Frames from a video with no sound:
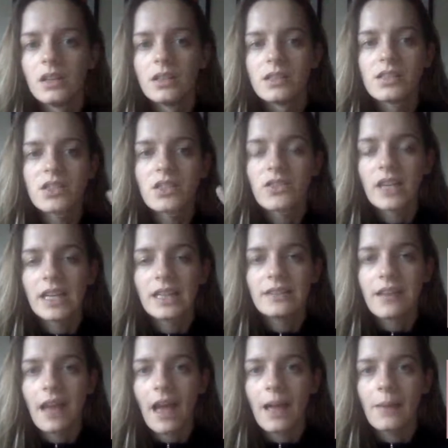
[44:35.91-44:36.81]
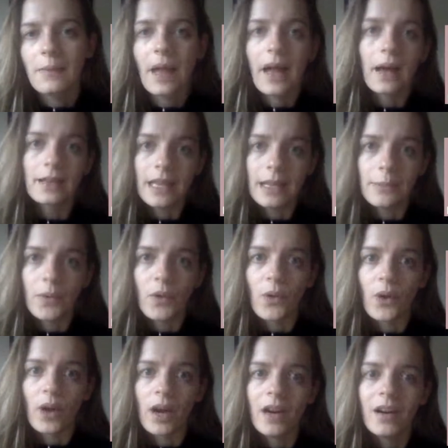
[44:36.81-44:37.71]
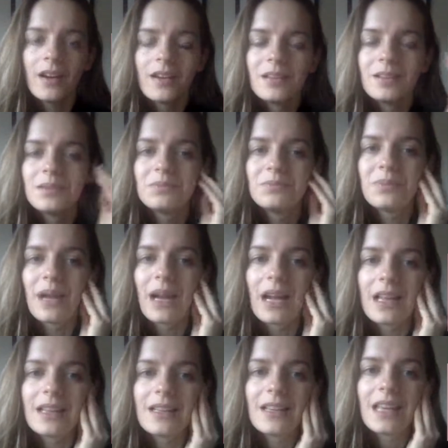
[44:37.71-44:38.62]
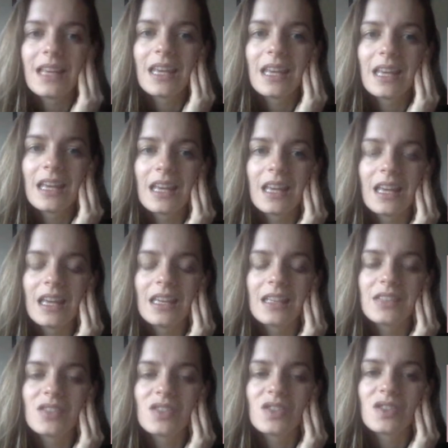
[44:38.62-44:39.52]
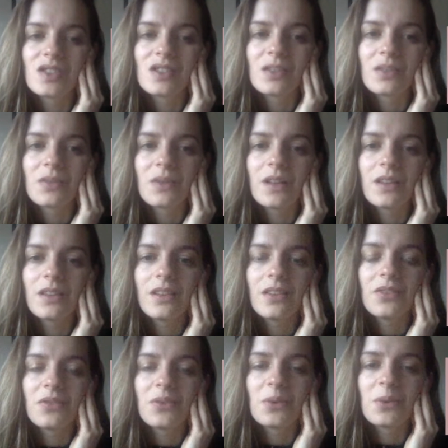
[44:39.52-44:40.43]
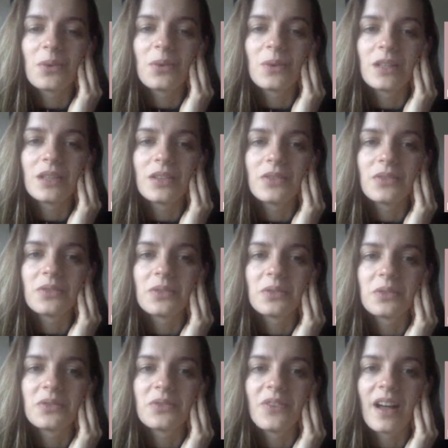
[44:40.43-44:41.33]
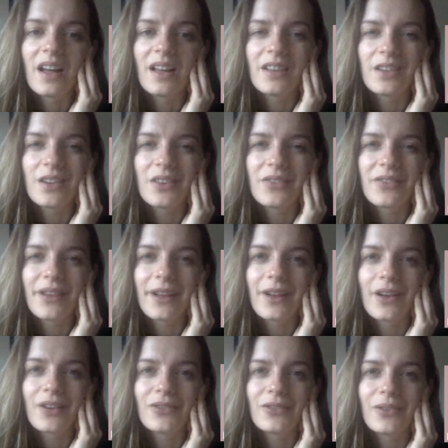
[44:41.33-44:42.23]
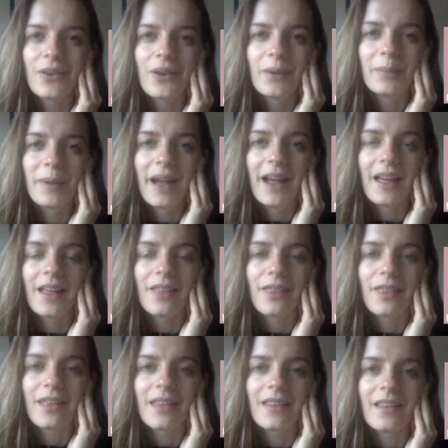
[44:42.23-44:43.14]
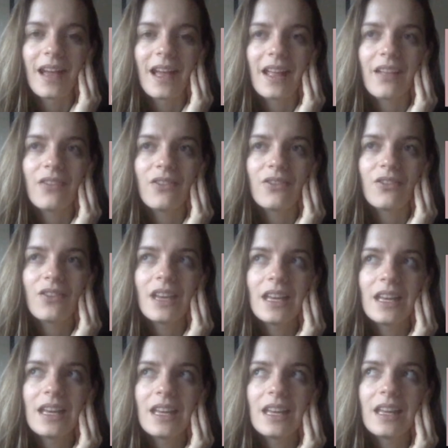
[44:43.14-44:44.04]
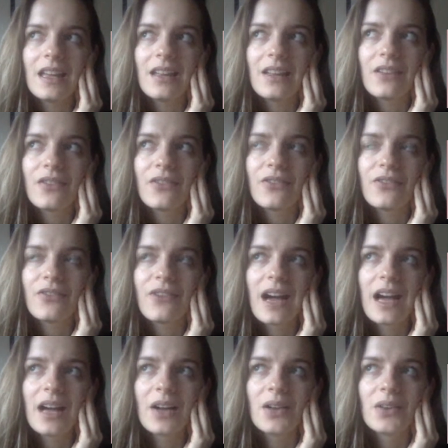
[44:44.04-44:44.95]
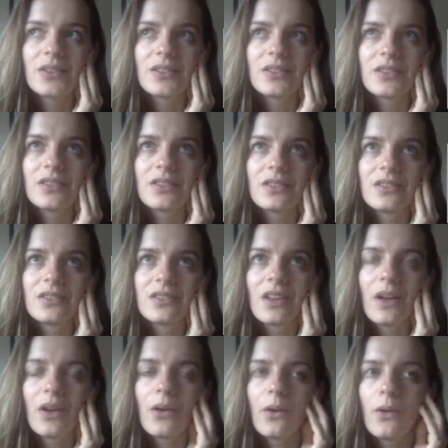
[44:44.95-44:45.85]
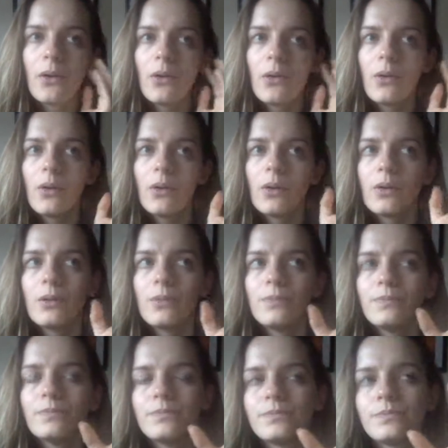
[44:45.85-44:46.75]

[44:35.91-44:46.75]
screen time anymore, but he is just a wonderful, wonderful father figure for Beth. And I really found the whole